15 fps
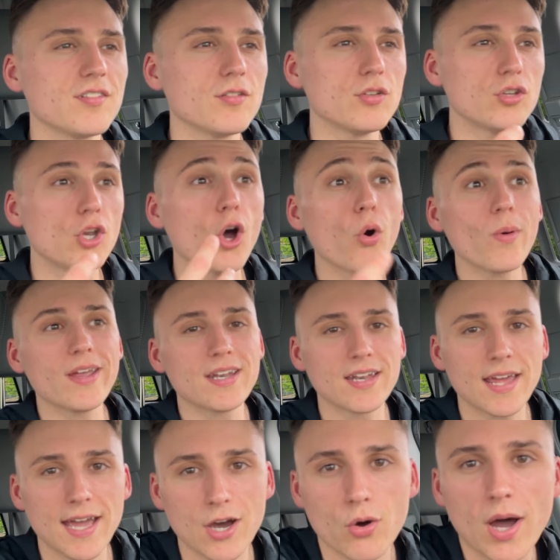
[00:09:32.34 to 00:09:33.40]
knowing
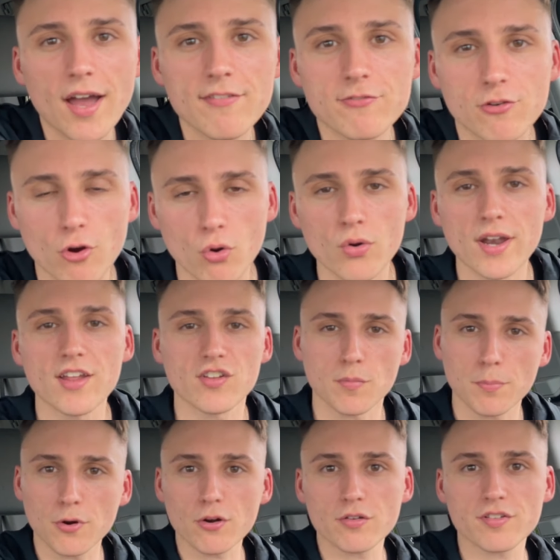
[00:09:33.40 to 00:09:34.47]
how I've grown as a
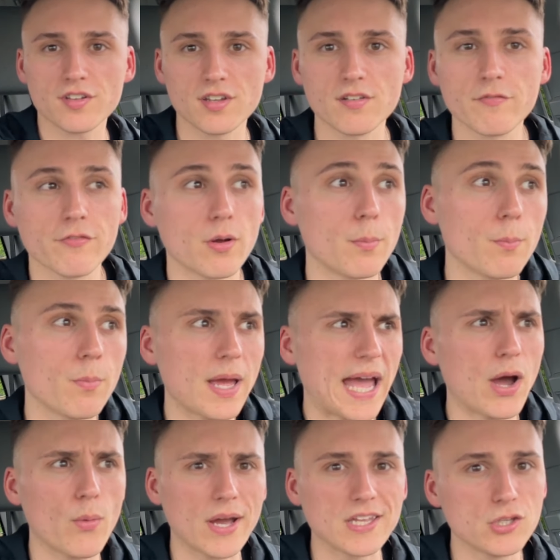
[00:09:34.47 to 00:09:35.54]
person from
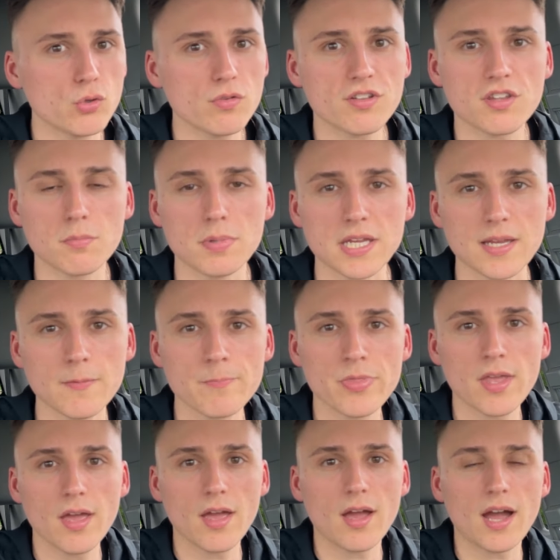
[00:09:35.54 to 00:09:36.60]
how I used to be,
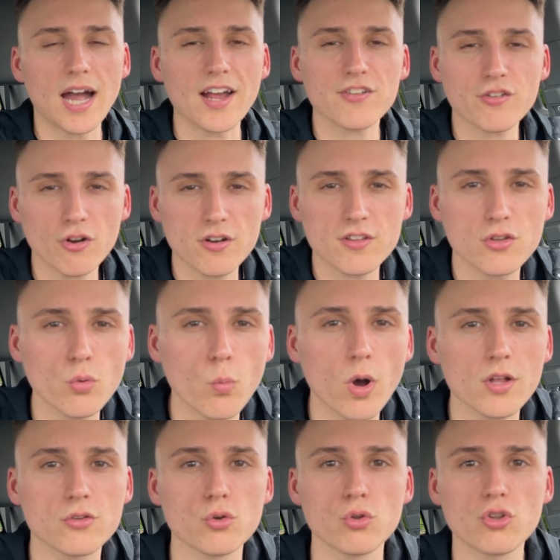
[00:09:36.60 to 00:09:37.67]
I started to
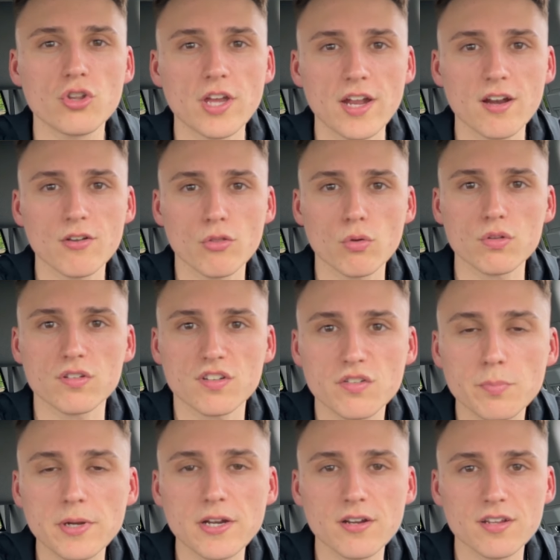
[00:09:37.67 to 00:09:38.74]
want to share those
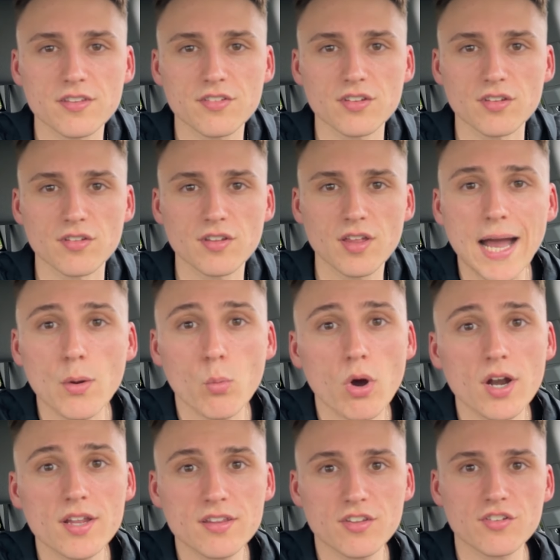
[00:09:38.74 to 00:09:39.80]
experiences. I
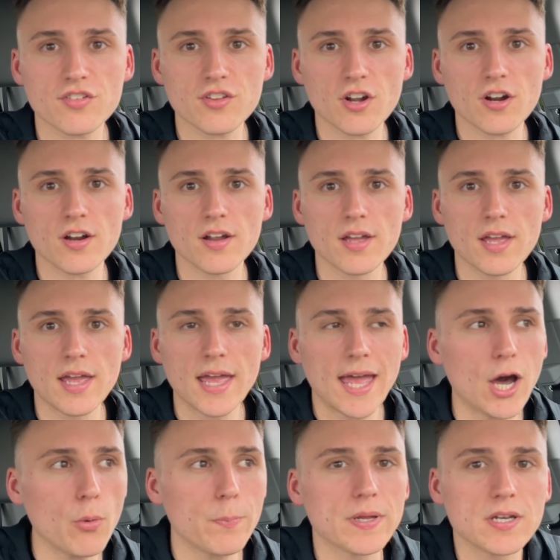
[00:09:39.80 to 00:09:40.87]
wanted to start
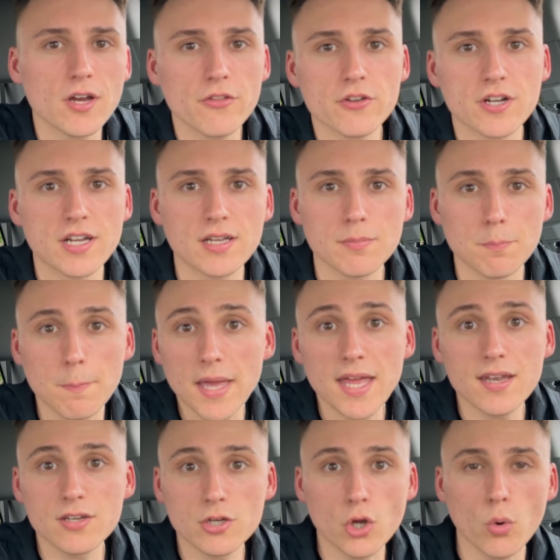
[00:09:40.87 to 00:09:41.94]
helping other
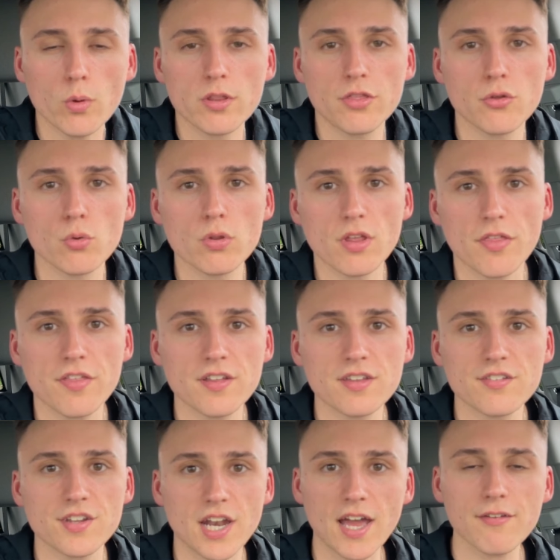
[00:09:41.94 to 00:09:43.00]
men going through the
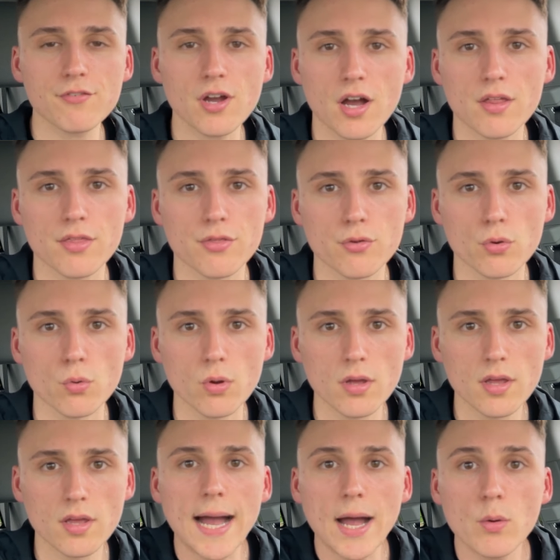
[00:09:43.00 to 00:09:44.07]
things that I've gone through.
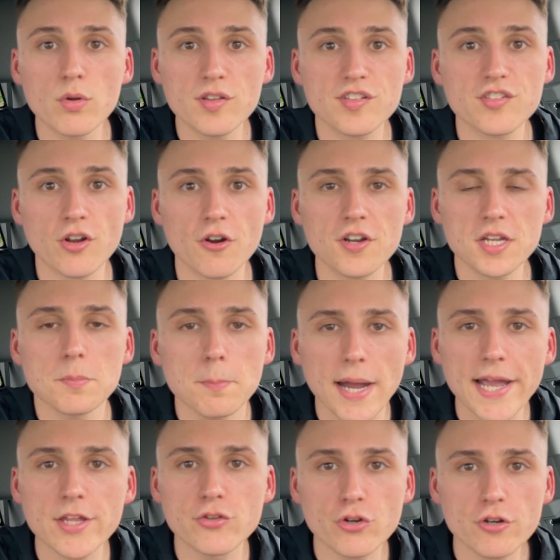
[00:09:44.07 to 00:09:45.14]
I was starting
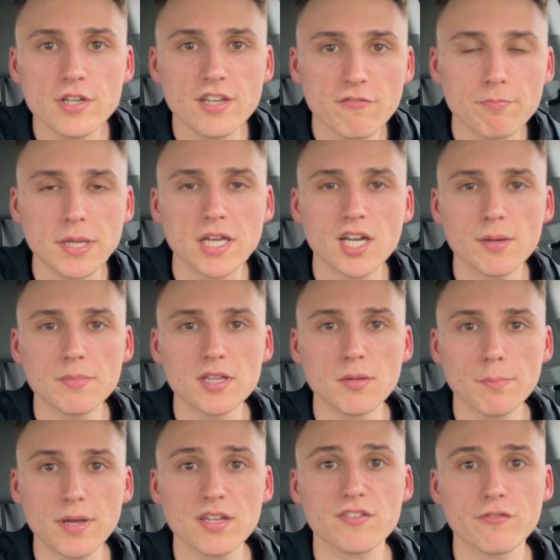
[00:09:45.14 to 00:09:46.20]
my journey of becoming the
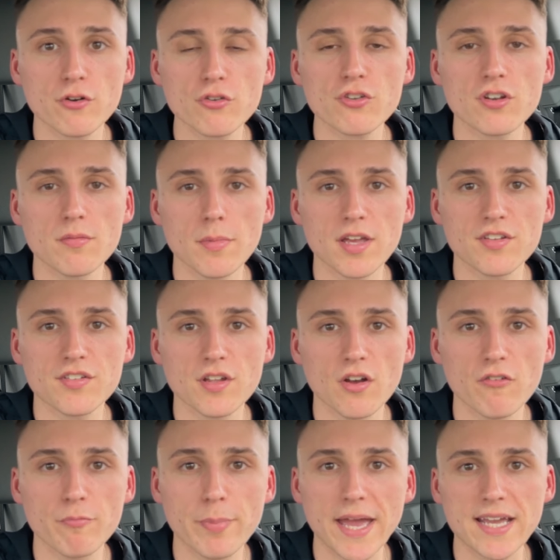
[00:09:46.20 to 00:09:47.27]
best version of
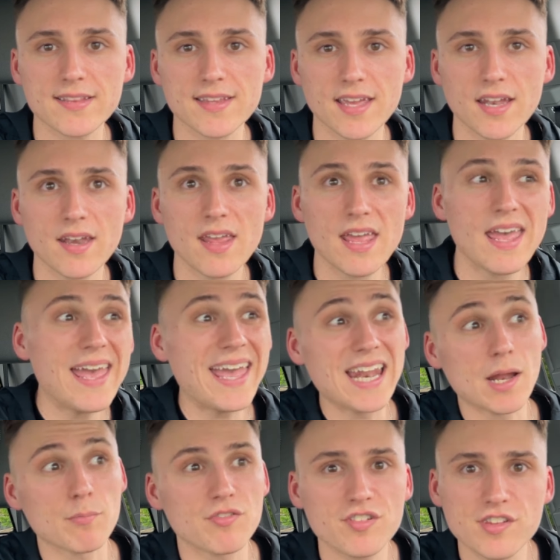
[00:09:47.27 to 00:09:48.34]
myself back then,
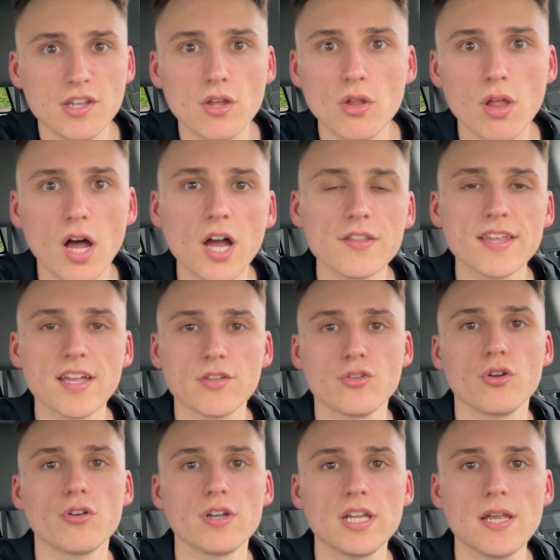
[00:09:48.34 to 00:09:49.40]
and I'm still on that
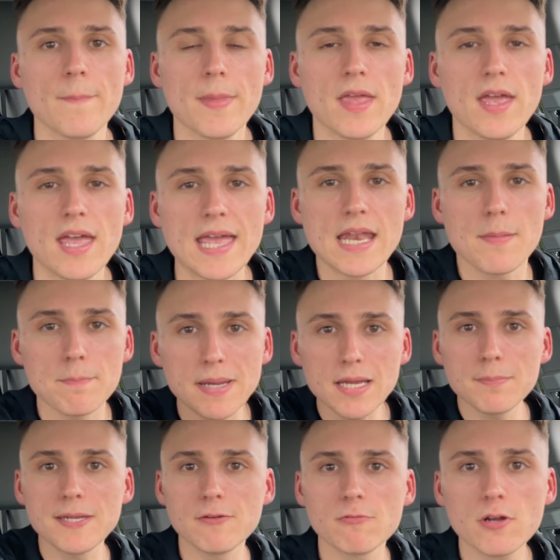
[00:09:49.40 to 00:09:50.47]
journey. And it
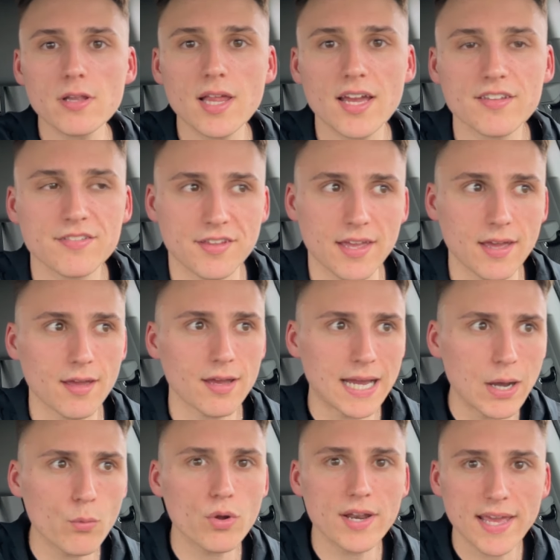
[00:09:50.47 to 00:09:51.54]
made me realize that
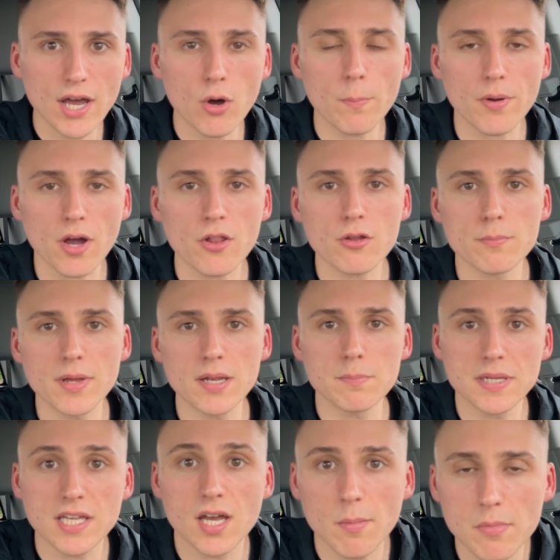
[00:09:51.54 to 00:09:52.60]
I want to help other men
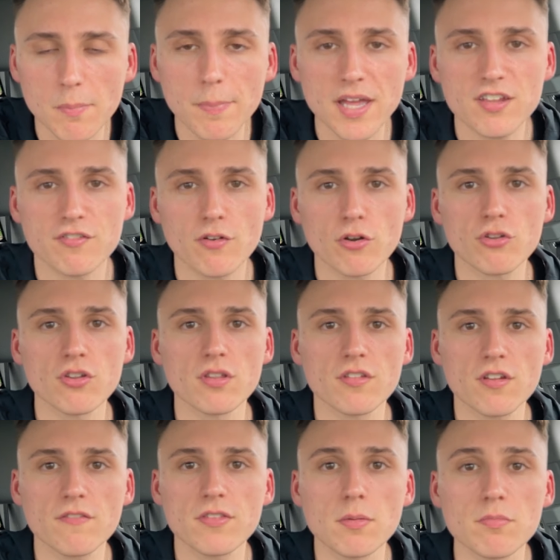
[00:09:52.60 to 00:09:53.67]
become the best versions
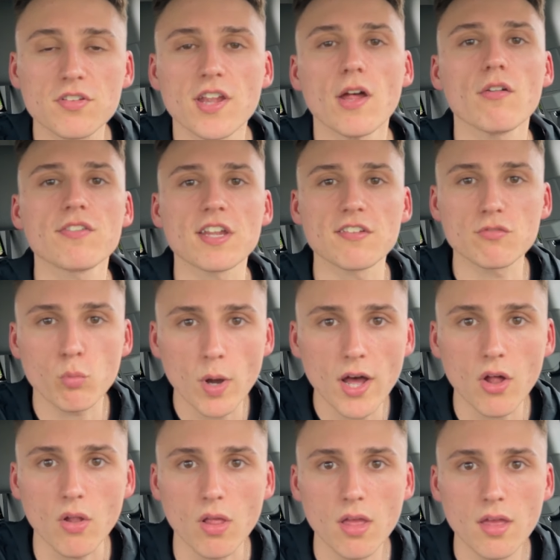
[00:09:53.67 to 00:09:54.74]
of themselves as
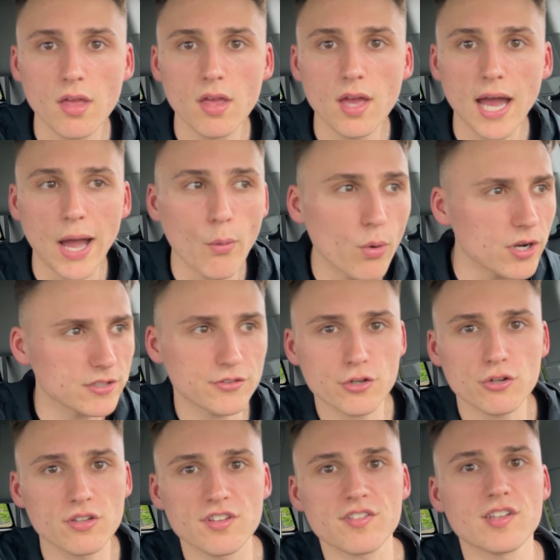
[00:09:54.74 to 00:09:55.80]
well. I want to
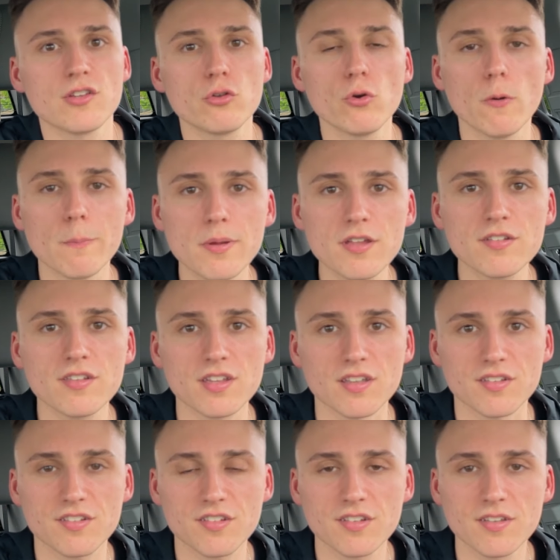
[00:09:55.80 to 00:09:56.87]
turn this into a
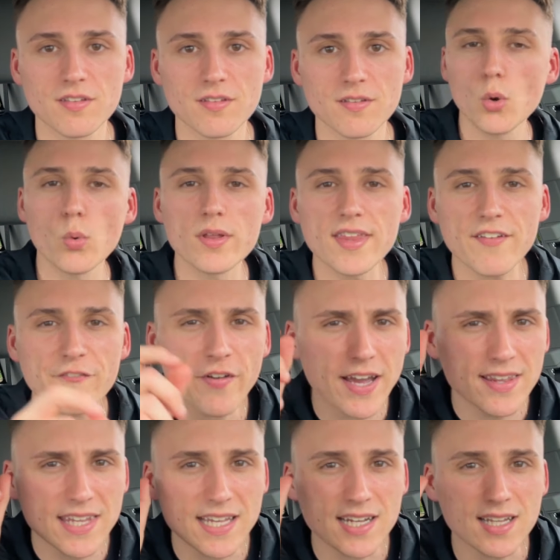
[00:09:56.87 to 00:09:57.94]
business. when that
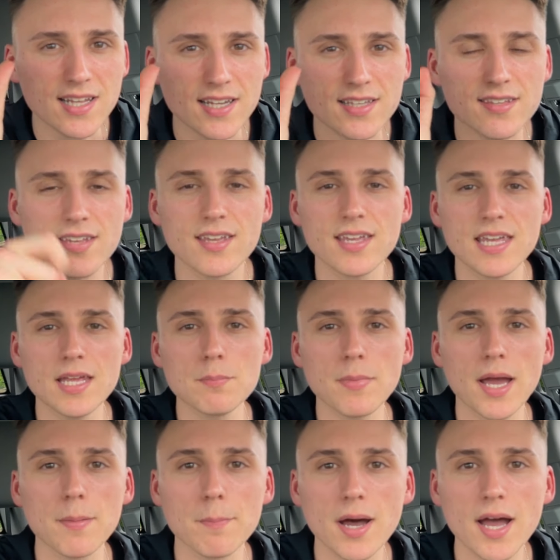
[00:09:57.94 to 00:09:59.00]
finally clicked in
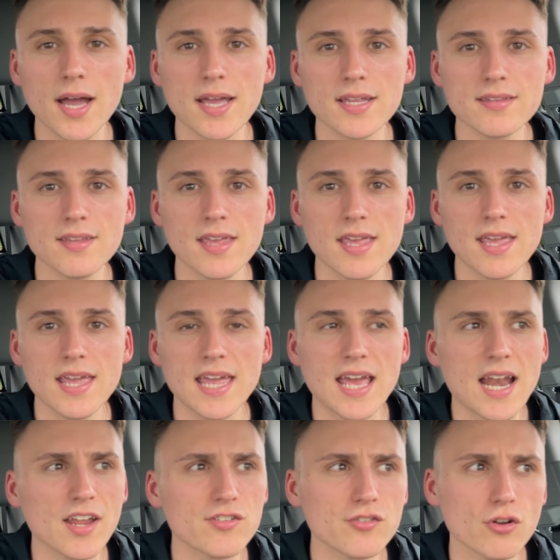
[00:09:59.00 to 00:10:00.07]
my mind
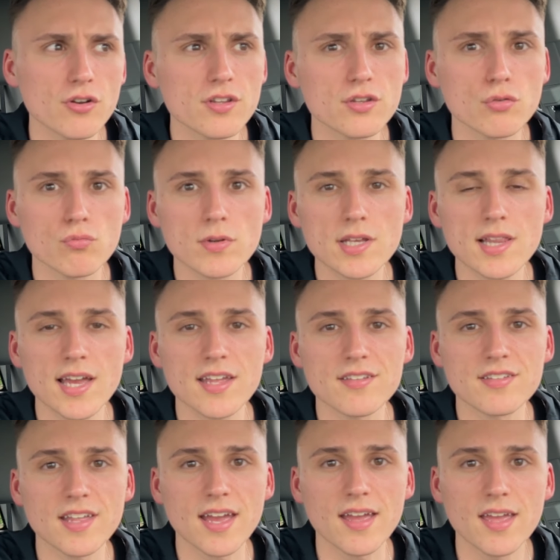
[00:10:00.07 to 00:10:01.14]
and I started to
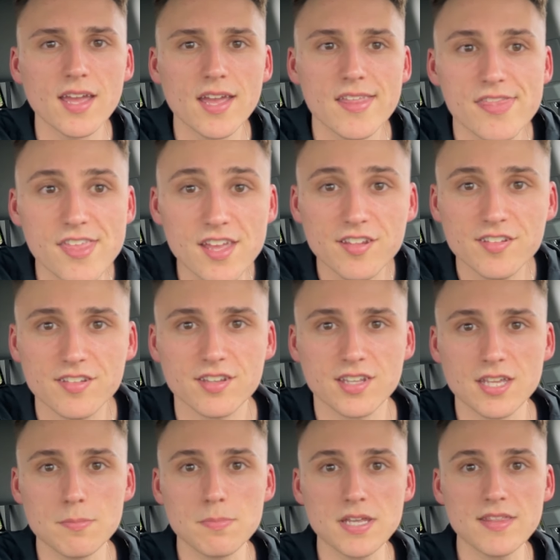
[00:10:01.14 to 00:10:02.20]
realize that this
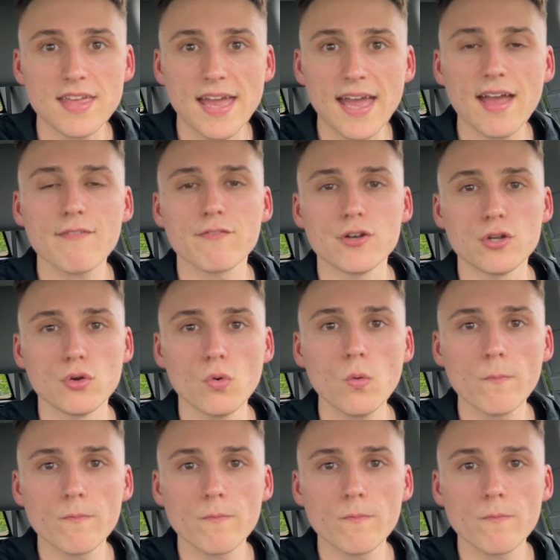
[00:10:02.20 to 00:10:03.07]
can be the avenue,